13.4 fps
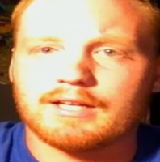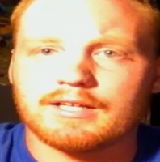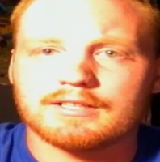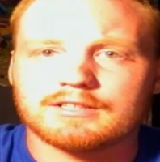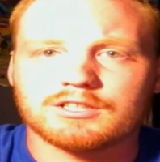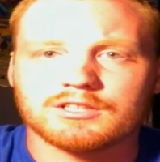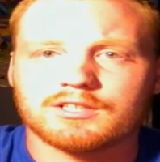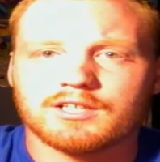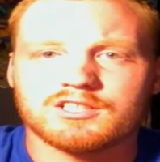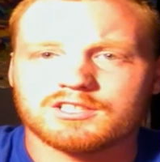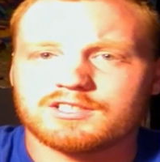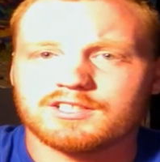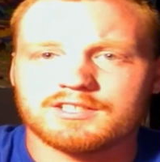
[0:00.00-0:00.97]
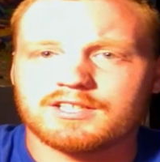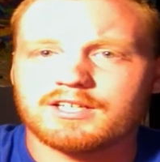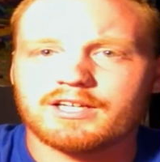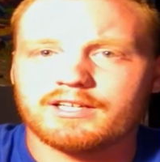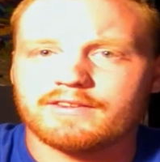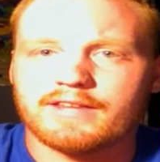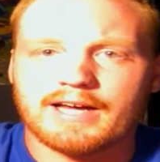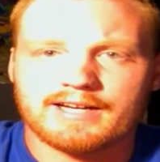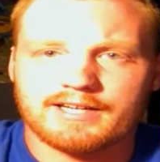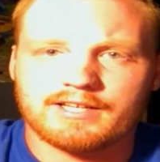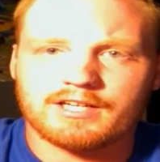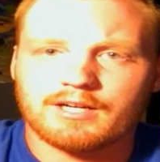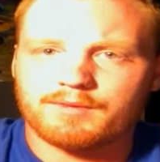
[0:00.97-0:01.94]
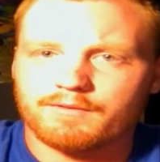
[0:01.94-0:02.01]
it just doesn't need that
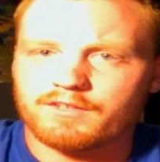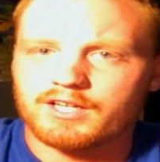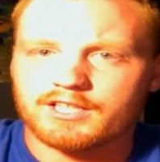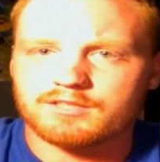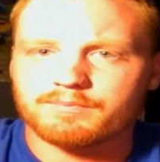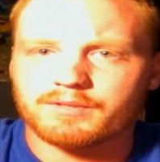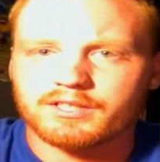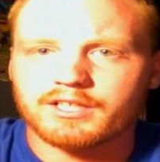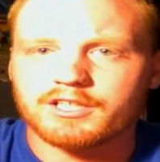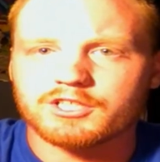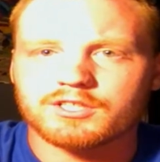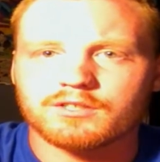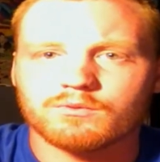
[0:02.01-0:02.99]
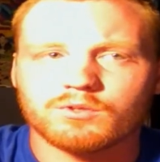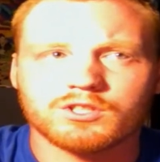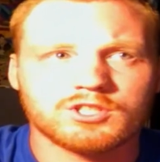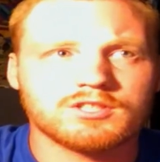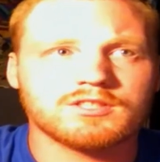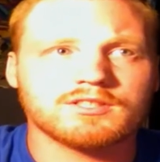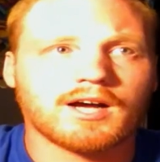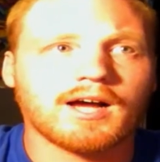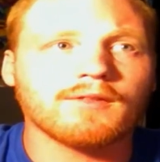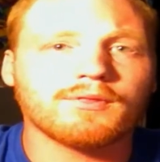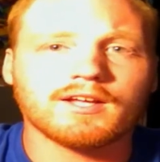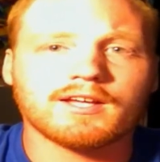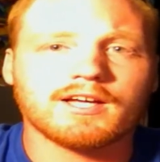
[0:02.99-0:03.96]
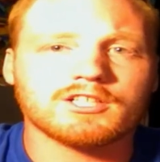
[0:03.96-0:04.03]
in-depth of an explanation, which I
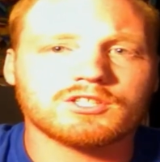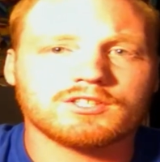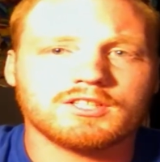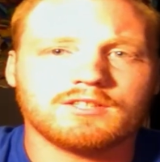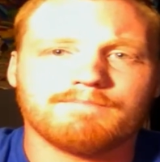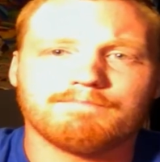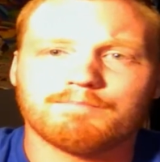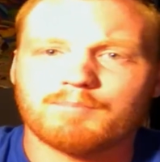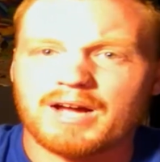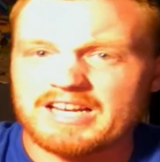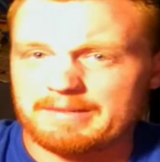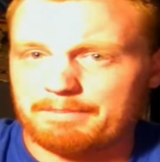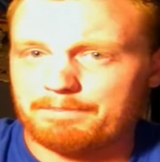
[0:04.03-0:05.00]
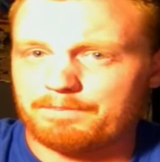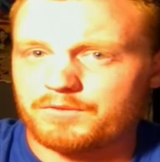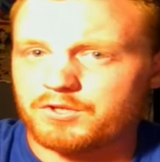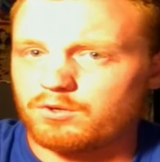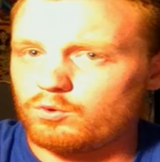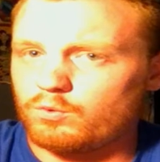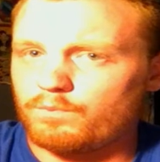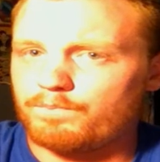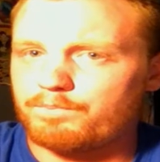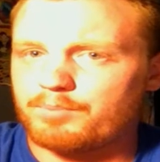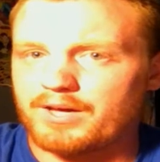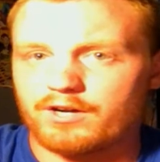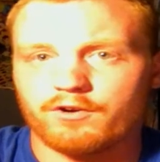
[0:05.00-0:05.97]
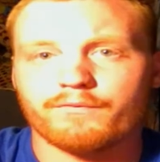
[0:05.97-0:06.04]
think actually might do
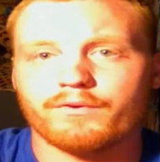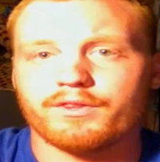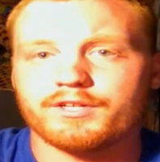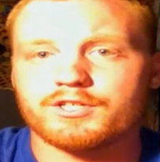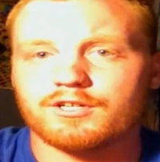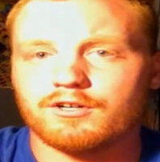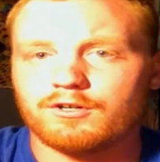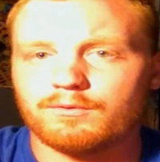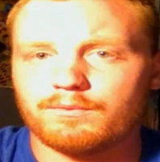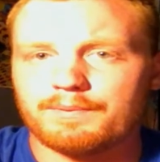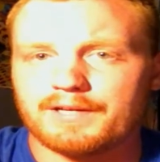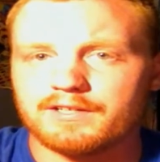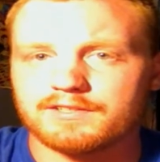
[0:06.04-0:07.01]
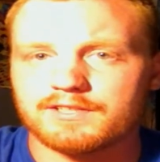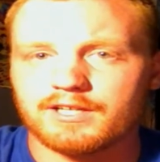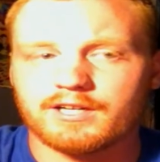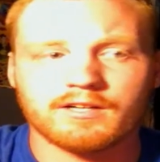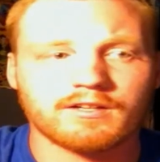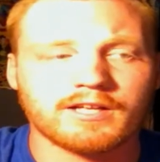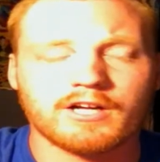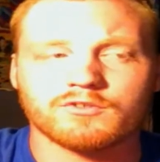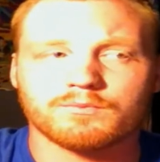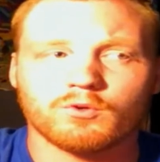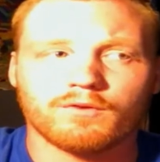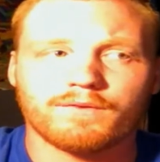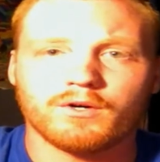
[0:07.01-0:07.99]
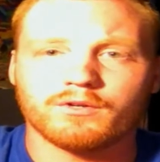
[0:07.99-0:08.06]
better for the show, because then it allows
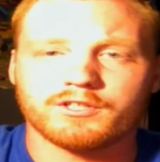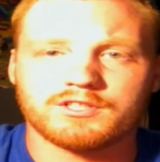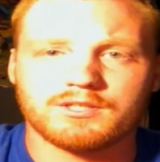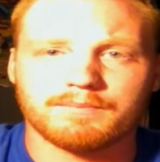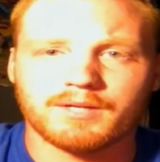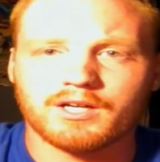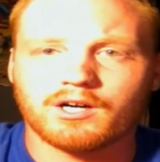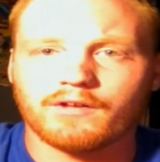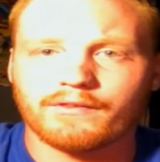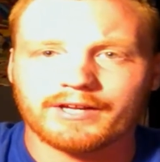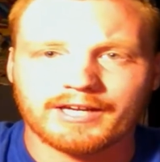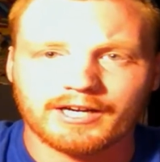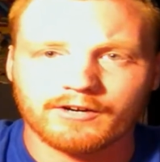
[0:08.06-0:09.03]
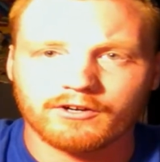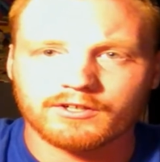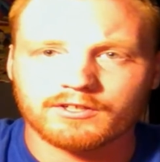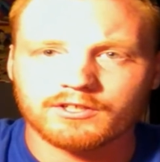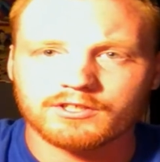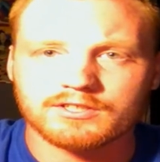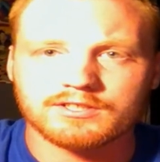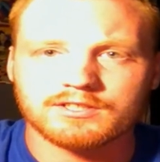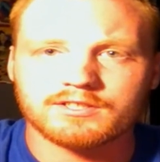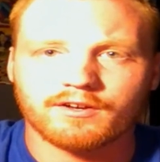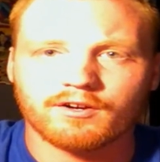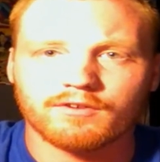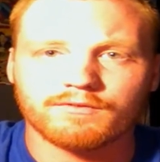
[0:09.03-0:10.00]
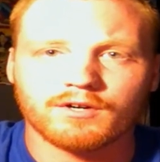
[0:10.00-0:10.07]
more focus to be on the characters
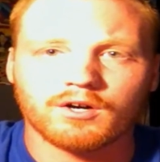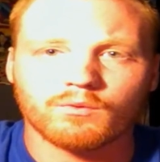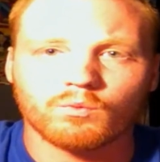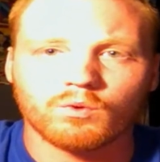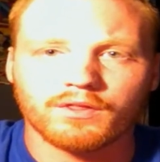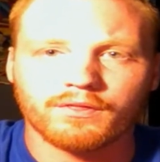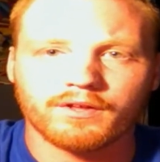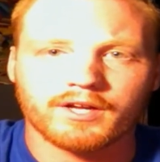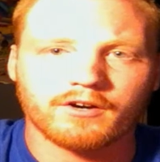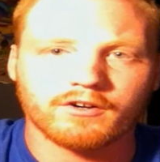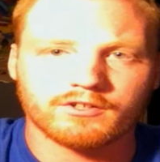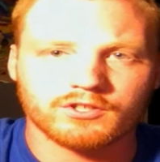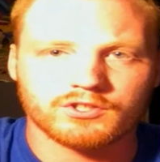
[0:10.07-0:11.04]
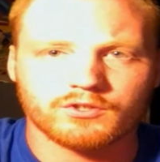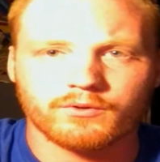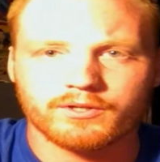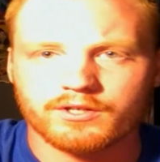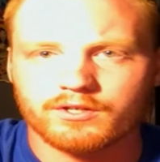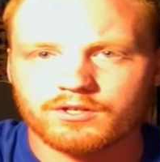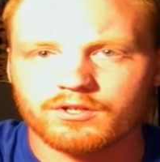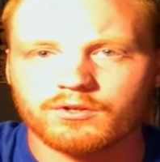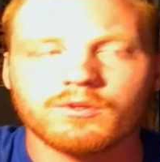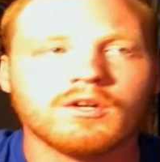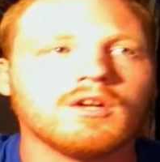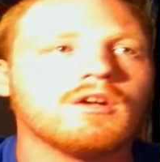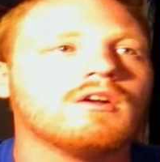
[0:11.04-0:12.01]
instead of on what the characters are going to do.